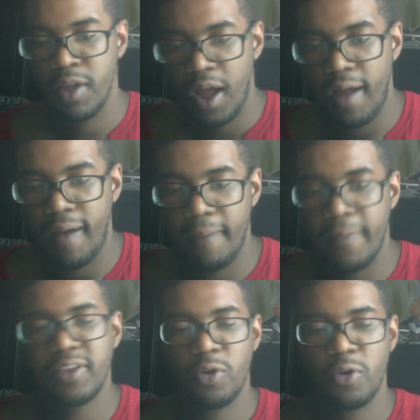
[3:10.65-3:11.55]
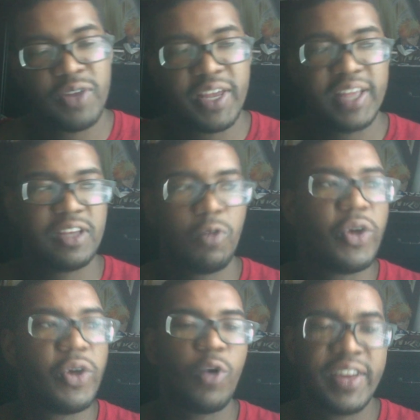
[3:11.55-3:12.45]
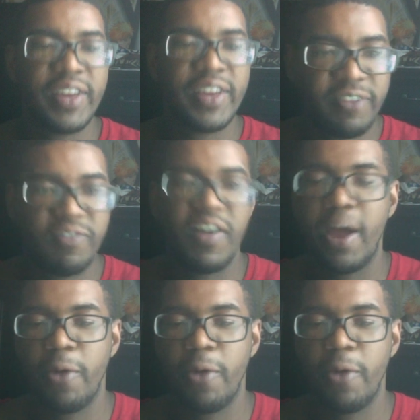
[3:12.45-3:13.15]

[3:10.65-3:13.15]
So you need some way to identify